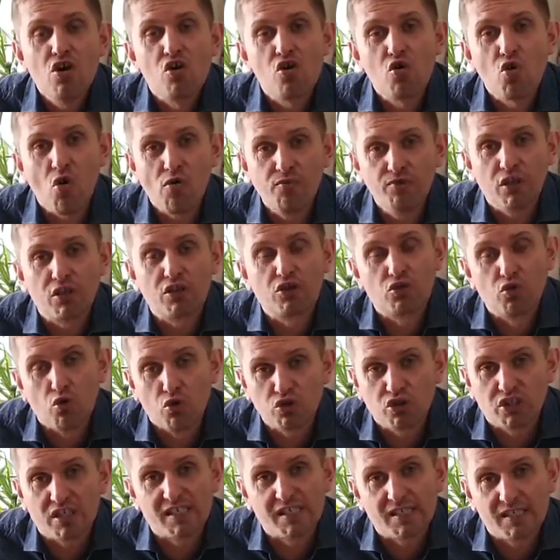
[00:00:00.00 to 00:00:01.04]

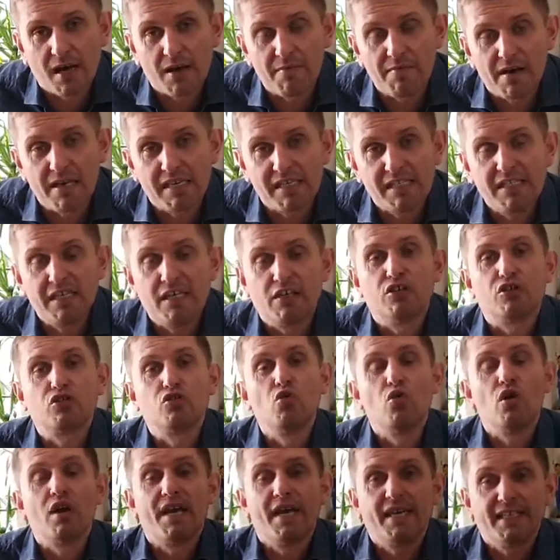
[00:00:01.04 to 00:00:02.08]
It will be I
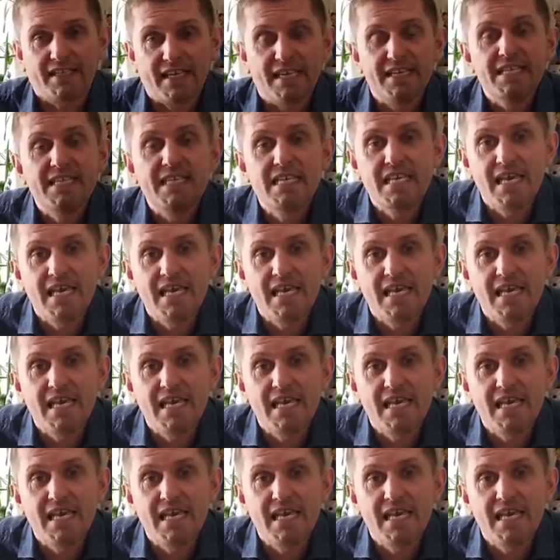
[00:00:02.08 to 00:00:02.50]
personally I